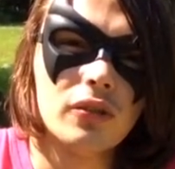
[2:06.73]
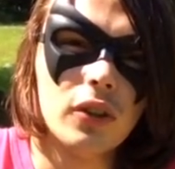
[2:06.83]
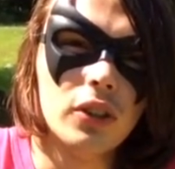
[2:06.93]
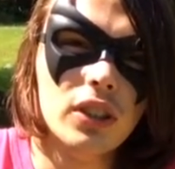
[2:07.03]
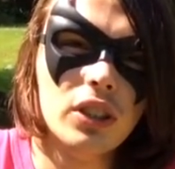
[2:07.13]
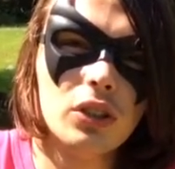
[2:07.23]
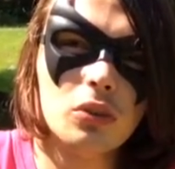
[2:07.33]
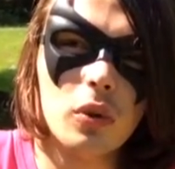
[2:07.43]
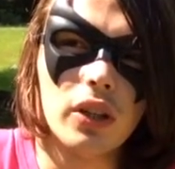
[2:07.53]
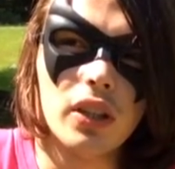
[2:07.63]
for
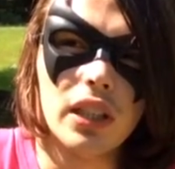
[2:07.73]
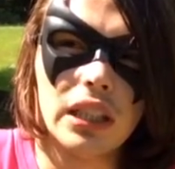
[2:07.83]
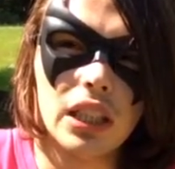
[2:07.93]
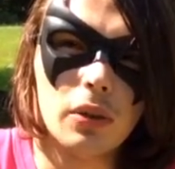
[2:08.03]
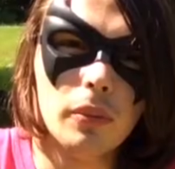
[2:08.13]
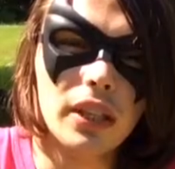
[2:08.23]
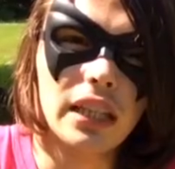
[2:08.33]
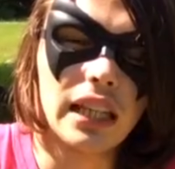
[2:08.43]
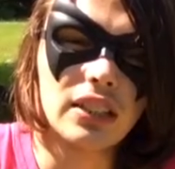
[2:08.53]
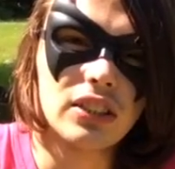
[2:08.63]
years with the
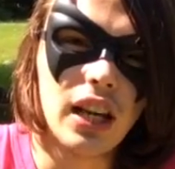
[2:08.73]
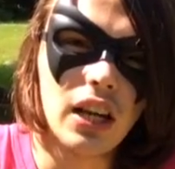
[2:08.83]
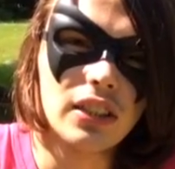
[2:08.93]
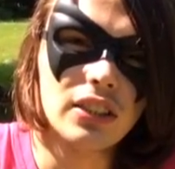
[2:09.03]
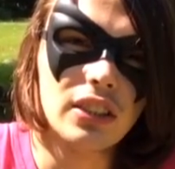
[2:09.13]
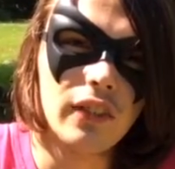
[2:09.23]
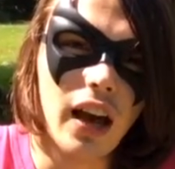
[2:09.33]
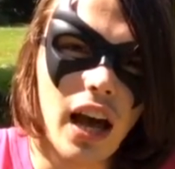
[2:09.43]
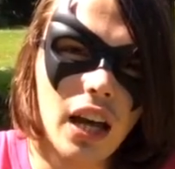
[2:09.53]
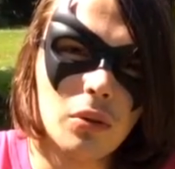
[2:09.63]
comedic stylings
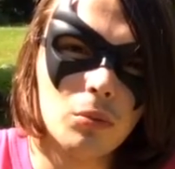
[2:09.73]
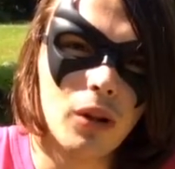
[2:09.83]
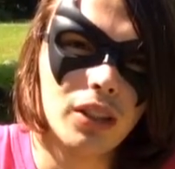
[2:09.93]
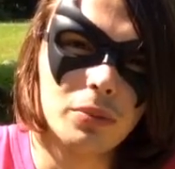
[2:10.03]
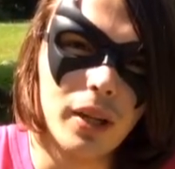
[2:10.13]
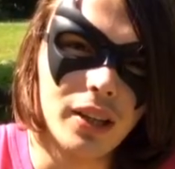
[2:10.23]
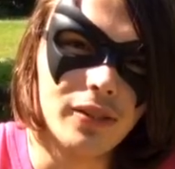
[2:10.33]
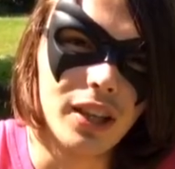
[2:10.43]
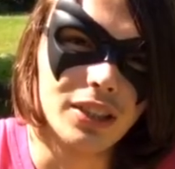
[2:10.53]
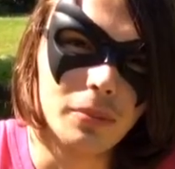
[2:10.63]
of Adam West, may he
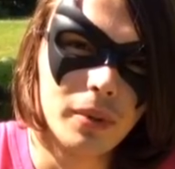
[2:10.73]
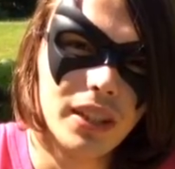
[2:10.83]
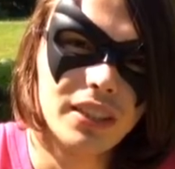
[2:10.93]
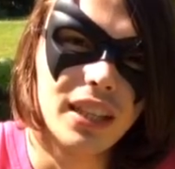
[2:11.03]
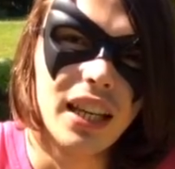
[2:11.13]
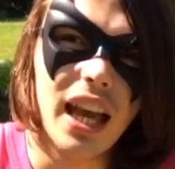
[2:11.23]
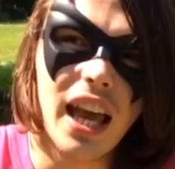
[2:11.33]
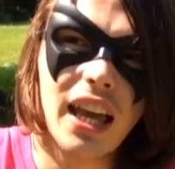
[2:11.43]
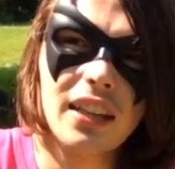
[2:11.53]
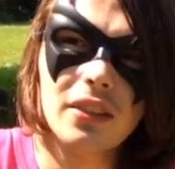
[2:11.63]
rest in peace,
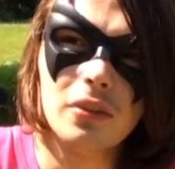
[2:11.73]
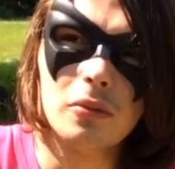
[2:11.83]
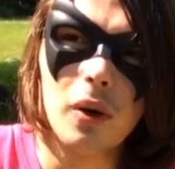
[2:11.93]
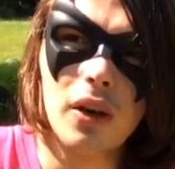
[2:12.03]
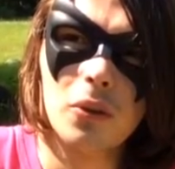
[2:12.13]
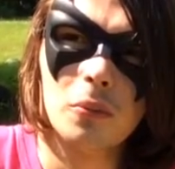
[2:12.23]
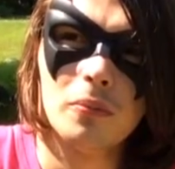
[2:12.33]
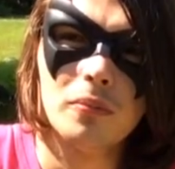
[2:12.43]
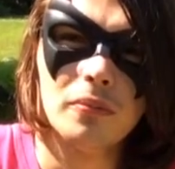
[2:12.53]
and, well,